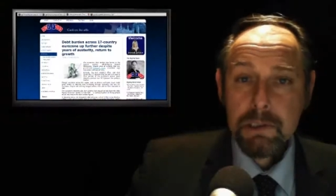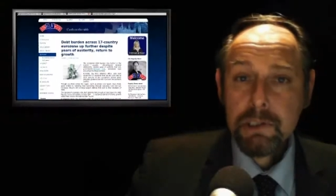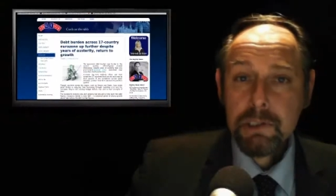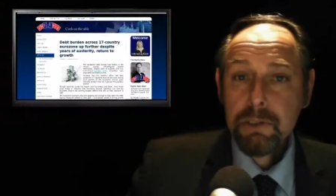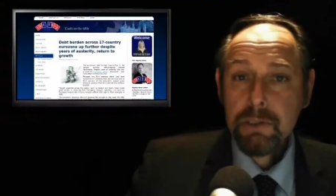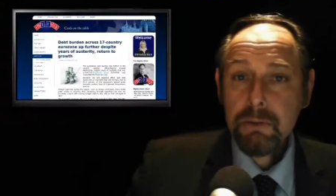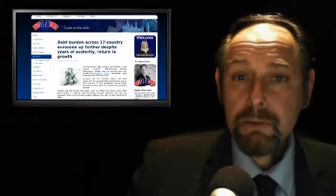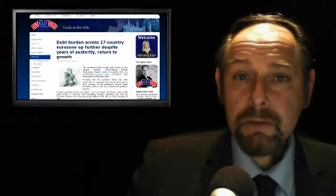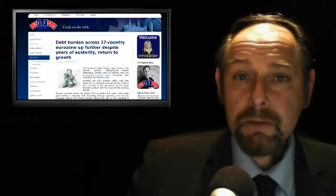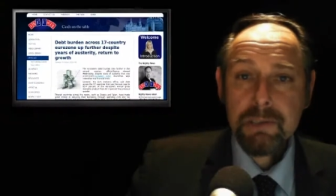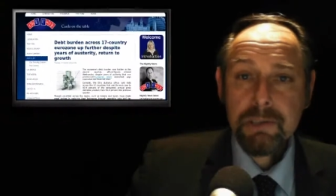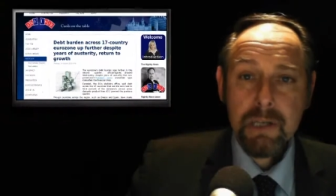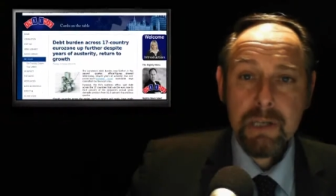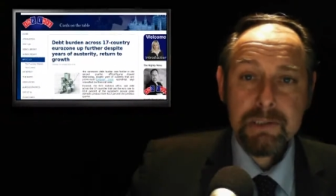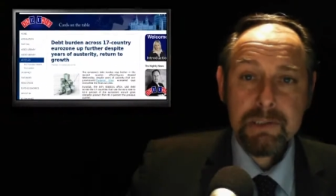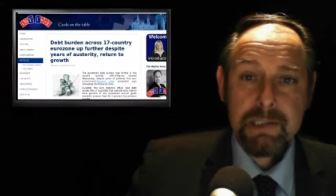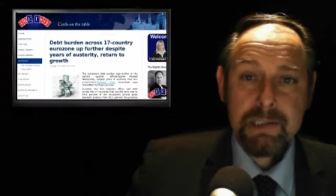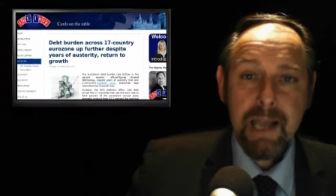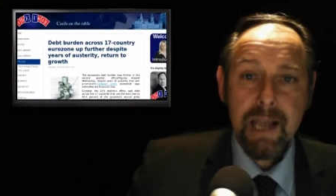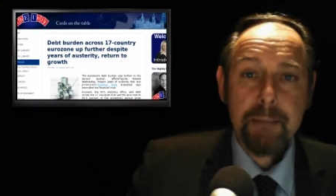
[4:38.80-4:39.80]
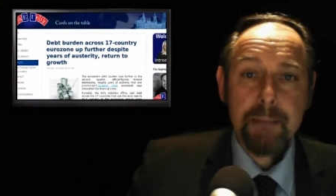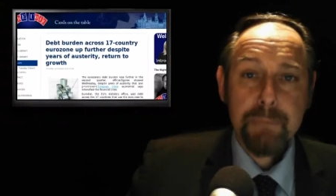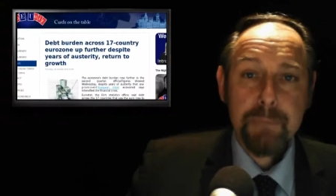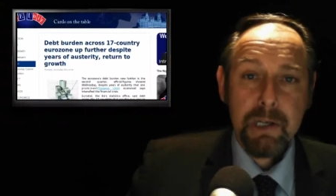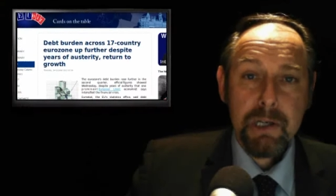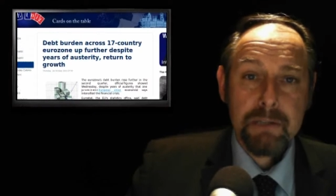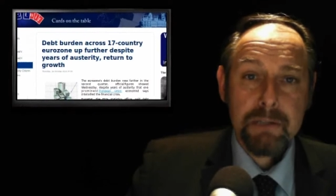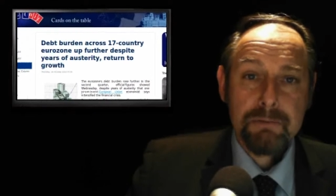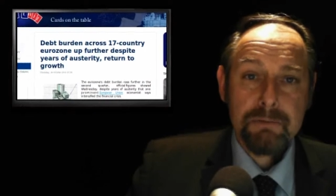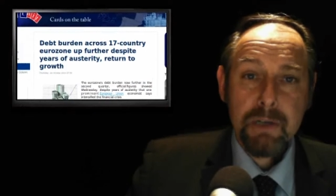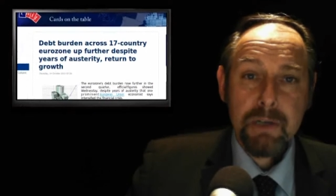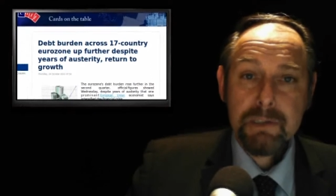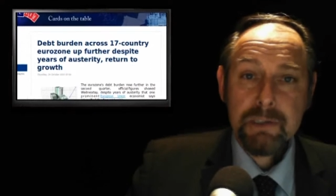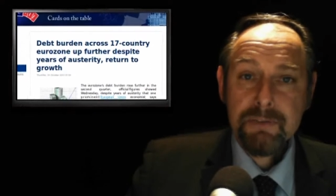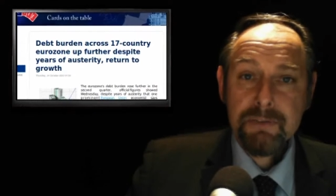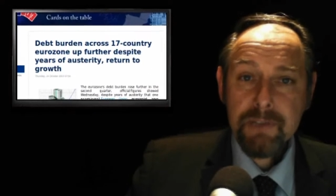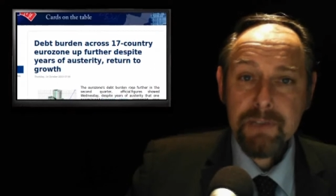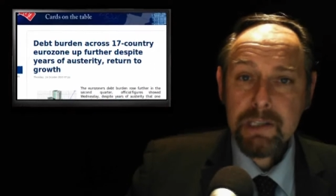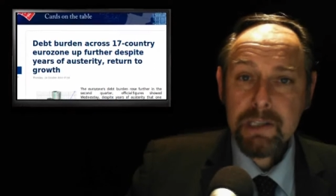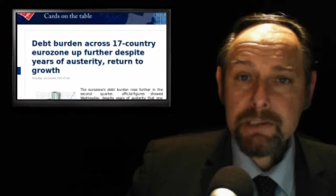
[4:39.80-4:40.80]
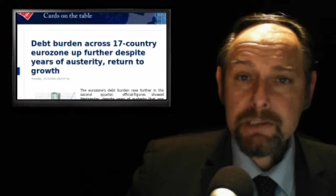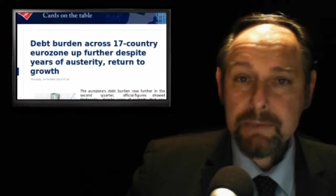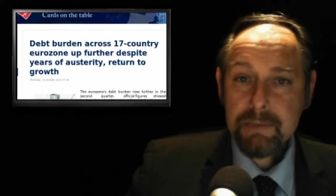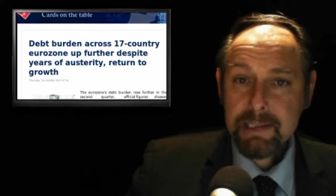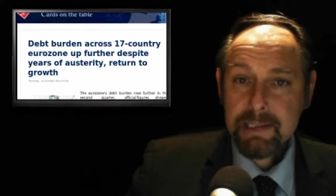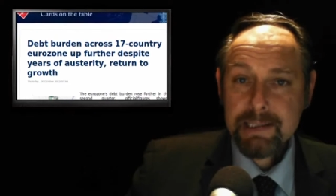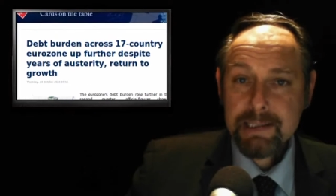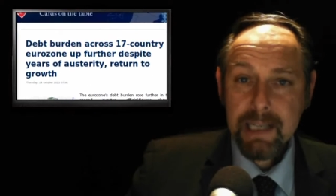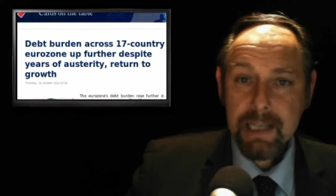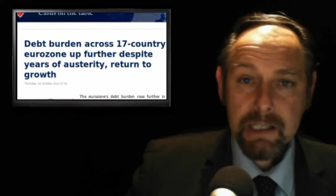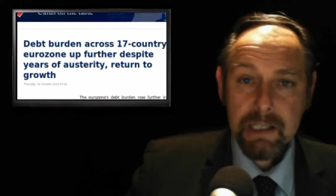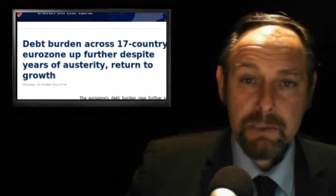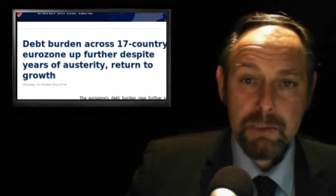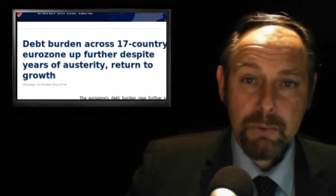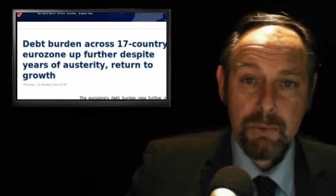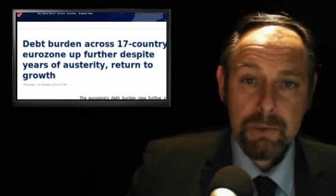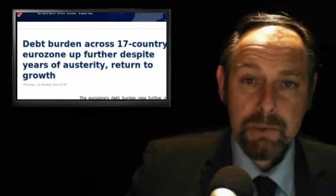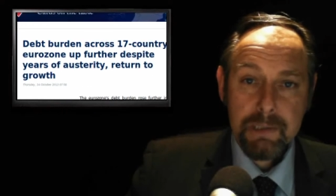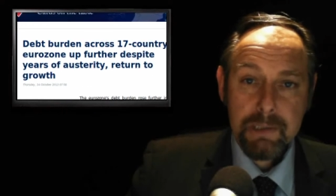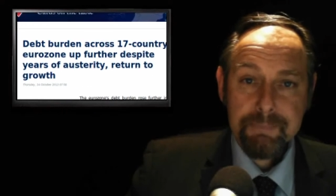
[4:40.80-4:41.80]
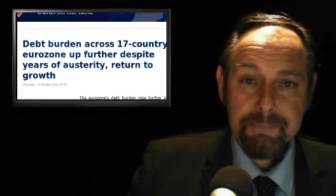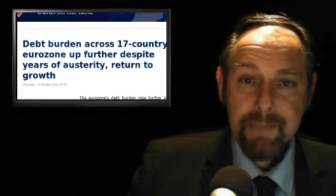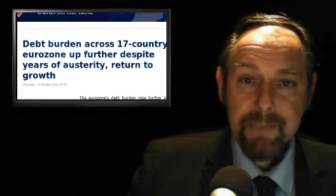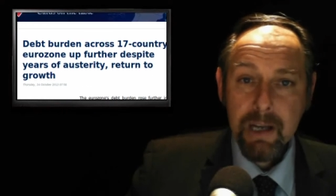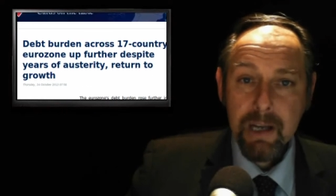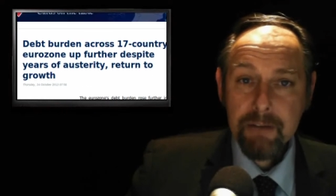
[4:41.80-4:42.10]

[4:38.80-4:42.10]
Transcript: The Eurozone's debt burden rose further in the second quarter.